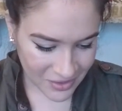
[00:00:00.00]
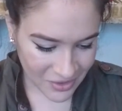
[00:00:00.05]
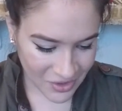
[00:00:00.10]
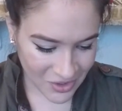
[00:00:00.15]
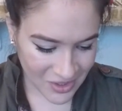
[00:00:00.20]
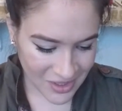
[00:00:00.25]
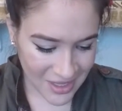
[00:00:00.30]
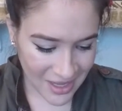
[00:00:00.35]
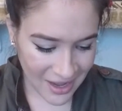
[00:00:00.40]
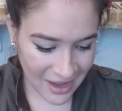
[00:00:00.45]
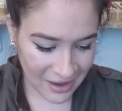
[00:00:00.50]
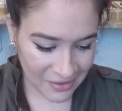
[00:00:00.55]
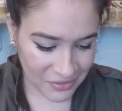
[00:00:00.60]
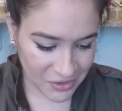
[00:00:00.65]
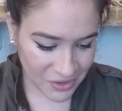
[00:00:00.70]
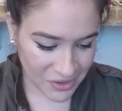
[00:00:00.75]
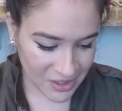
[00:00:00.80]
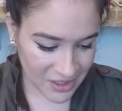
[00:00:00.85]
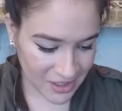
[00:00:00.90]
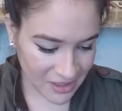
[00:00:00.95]
Just the
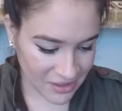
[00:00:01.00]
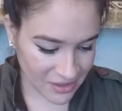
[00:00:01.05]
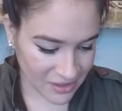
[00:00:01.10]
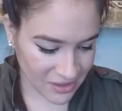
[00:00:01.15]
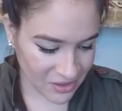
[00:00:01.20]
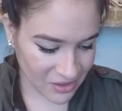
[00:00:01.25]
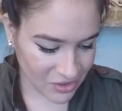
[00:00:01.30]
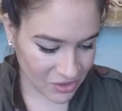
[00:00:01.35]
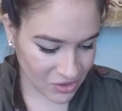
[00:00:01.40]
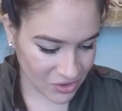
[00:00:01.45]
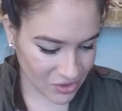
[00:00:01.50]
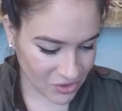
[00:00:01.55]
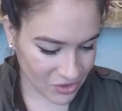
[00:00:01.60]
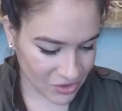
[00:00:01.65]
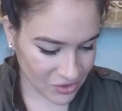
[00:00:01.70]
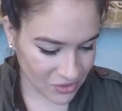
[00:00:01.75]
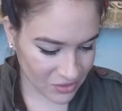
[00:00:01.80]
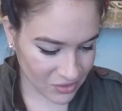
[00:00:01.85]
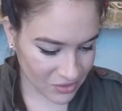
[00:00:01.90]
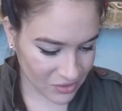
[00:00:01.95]
aftertaste is
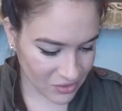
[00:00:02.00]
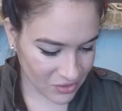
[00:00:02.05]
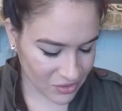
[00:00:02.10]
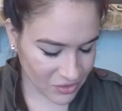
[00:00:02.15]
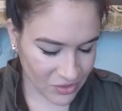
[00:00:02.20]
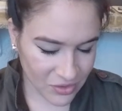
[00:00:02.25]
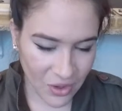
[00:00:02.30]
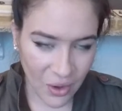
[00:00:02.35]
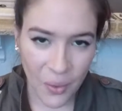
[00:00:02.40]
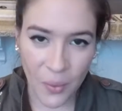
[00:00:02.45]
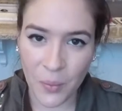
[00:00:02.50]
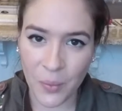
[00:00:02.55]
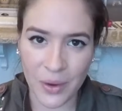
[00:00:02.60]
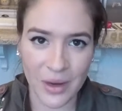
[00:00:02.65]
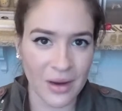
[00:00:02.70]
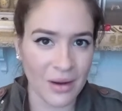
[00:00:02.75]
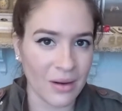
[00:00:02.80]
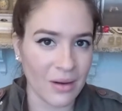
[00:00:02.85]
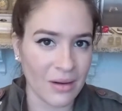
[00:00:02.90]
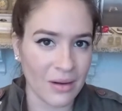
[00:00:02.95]
just so
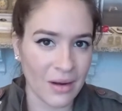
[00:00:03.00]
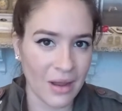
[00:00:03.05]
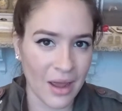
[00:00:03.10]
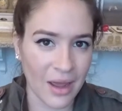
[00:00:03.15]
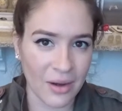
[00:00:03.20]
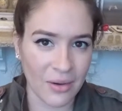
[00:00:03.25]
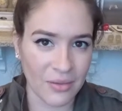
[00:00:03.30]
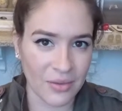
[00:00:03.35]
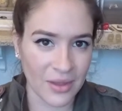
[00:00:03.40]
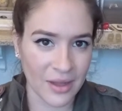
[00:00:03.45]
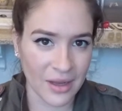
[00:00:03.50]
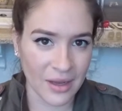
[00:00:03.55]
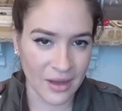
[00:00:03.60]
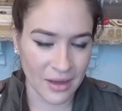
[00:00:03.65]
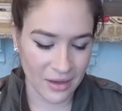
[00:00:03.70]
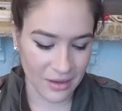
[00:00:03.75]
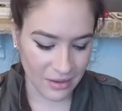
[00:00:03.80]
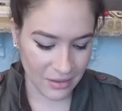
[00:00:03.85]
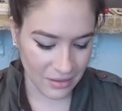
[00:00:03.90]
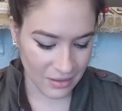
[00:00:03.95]
weird. I don't think
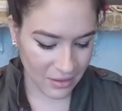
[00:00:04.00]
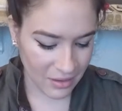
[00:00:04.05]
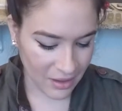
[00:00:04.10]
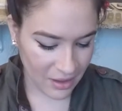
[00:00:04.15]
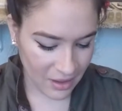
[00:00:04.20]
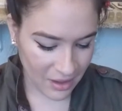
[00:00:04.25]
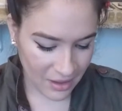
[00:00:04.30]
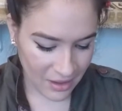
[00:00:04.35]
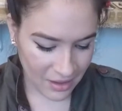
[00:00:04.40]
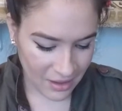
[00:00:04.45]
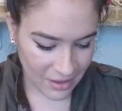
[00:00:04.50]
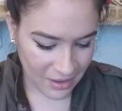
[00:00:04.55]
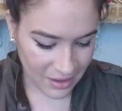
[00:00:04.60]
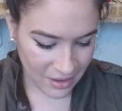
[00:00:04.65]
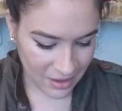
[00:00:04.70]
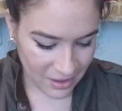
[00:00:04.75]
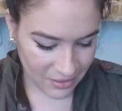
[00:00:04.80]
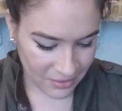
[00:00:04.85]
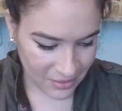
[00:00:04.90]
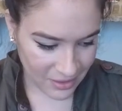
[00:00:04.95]
I can
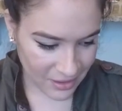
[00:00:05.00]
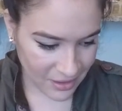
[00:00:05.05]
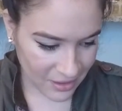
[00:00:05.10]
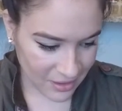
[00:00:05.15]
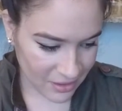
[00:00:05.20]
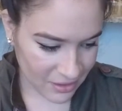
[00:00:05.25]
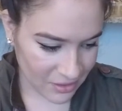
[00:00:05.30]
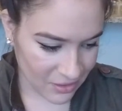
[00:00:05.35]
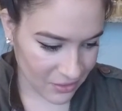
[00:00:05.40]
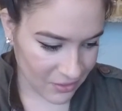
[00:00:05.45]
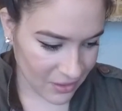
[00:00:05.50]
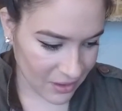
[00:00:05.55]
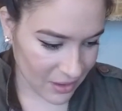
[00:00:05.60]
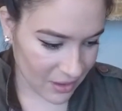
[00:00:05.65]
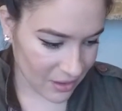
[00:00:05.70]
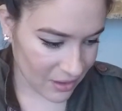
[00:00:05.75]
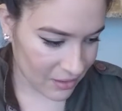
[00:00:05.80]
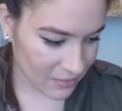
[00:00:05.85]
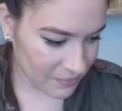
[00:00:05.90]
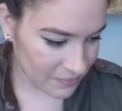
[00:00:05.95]
do it
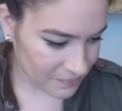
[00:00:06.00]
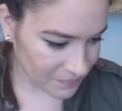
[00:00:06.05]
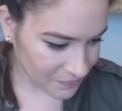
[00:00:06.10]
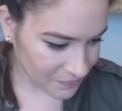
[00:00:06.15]
again.